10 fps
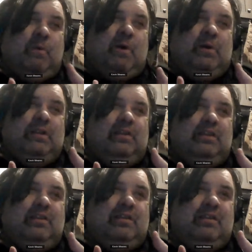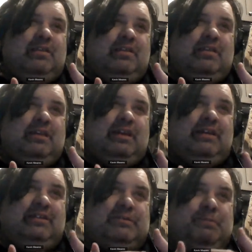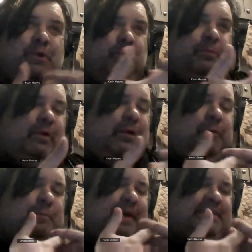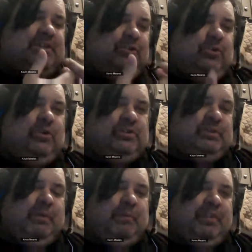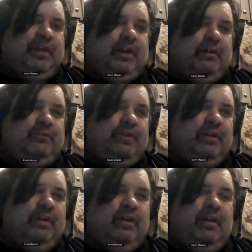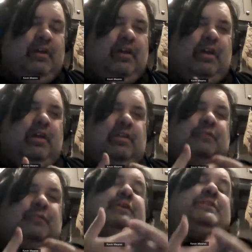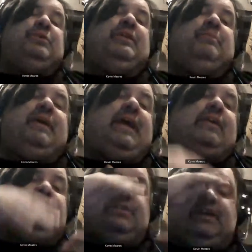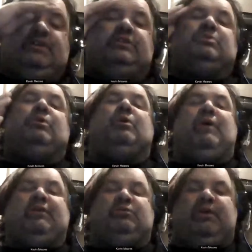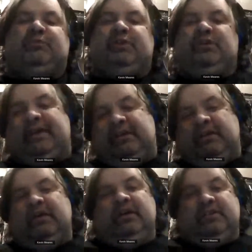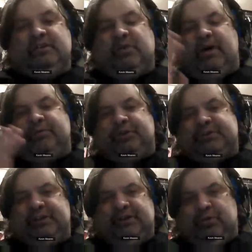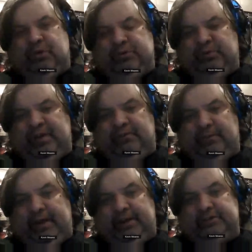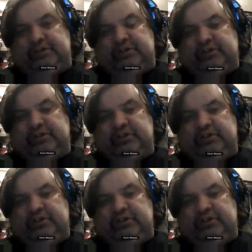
weren't these pubescent girls that people think of. The first three that made accusations were around 12, like the 12, 13-year-old range.